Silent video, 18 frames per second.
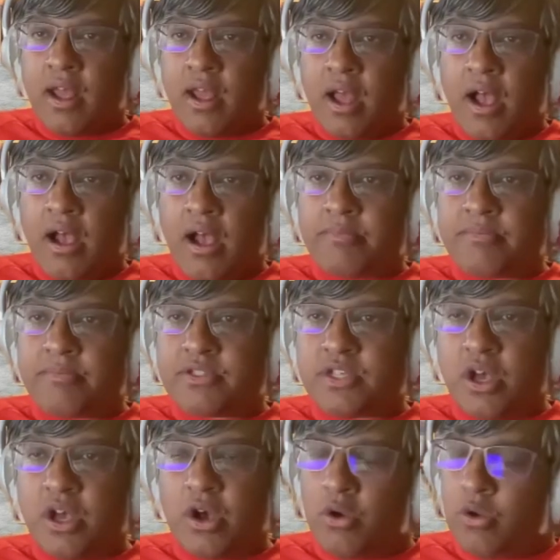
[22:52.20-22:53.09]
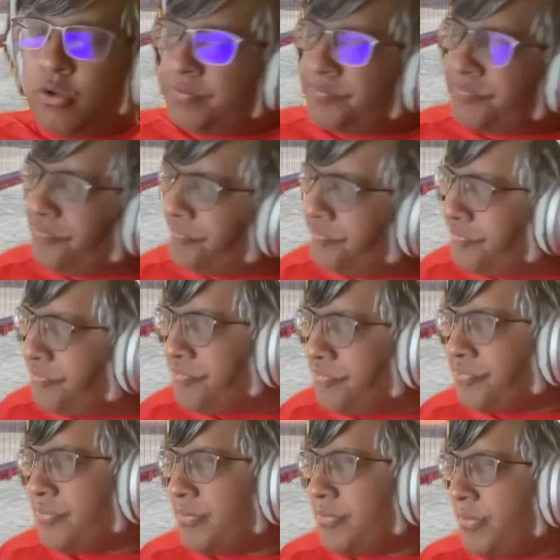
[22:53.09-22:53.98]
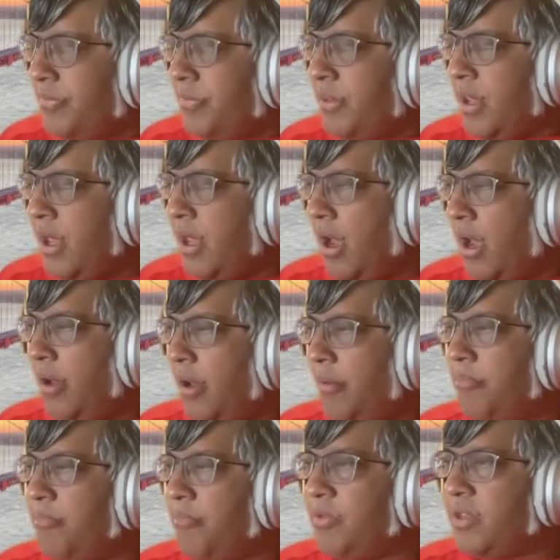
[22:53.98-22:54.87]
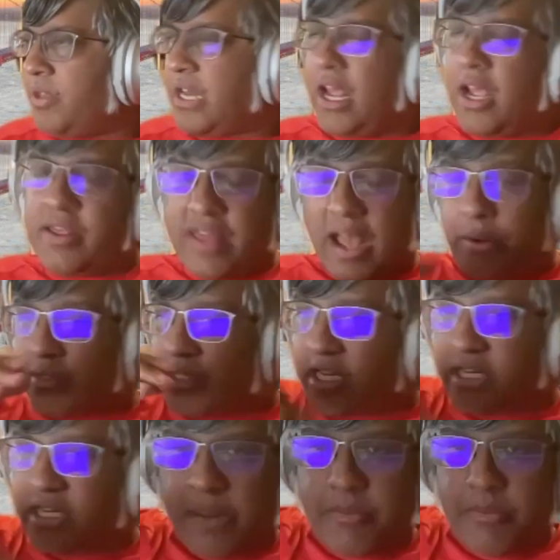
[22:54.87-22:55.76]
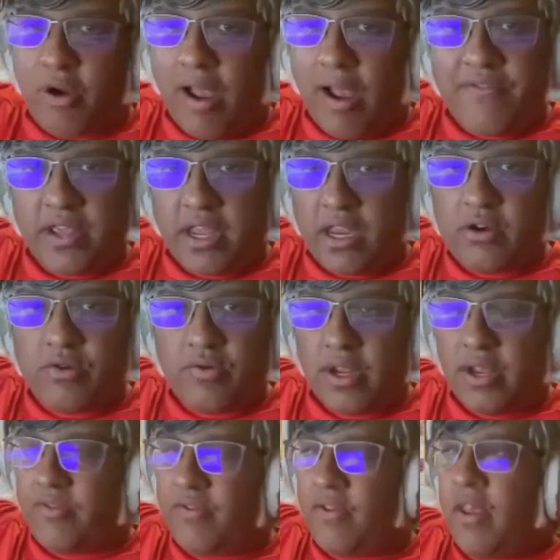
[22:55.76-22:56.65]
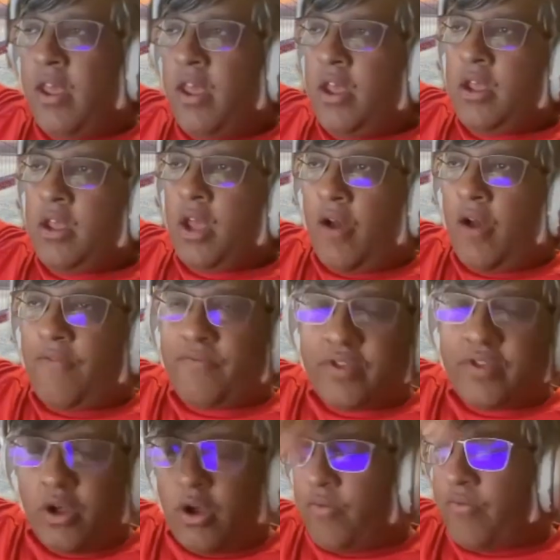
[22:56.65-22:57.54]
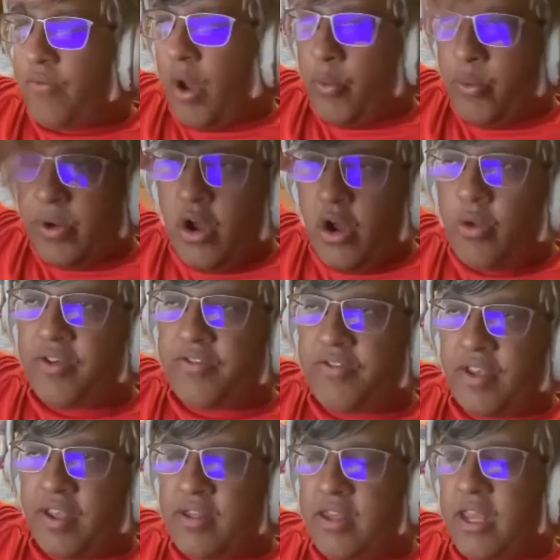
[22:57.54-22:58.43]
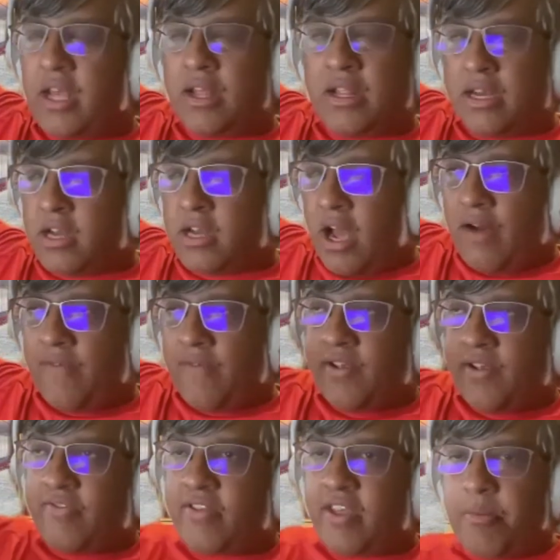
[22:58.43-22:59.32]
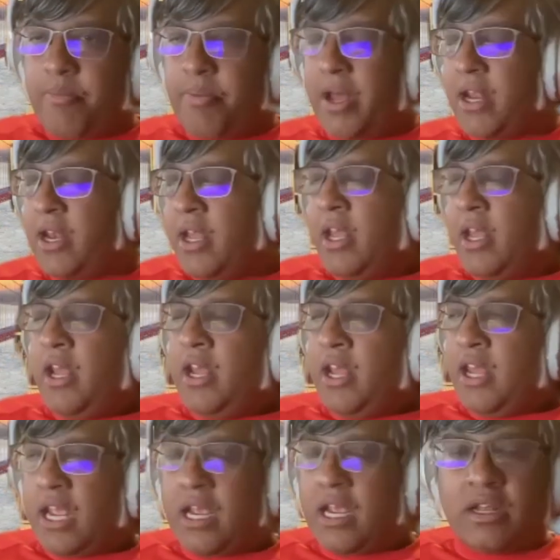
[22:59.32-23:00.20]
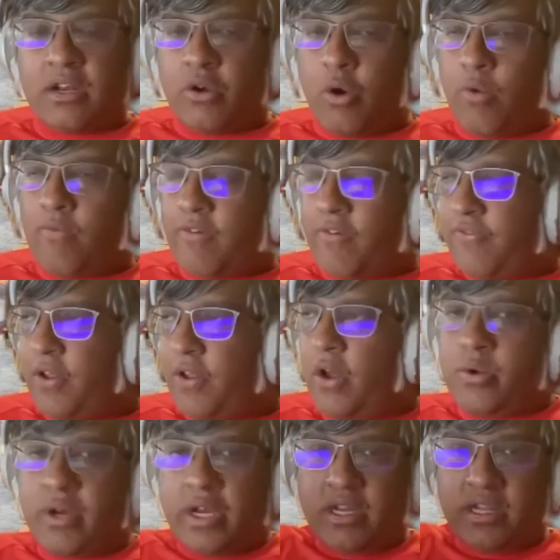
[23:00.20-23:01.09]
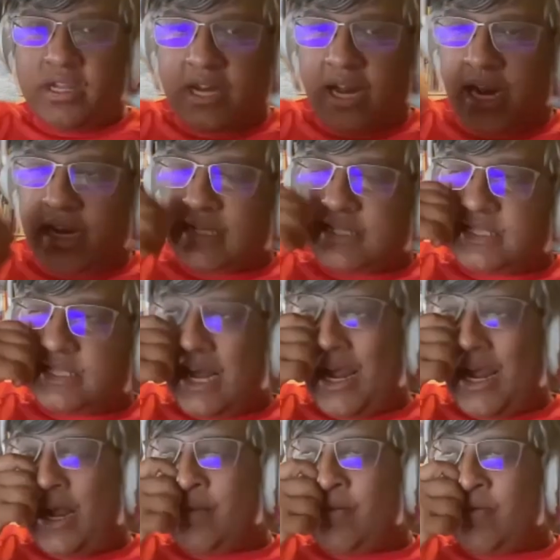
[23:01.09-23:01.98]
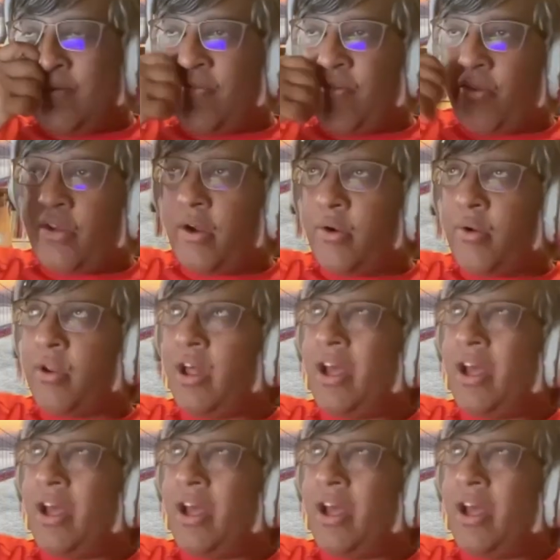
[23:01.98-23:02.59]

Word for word: That was like a demographic increase. We know this in England, obviously, but England overflowed into the United States, so they were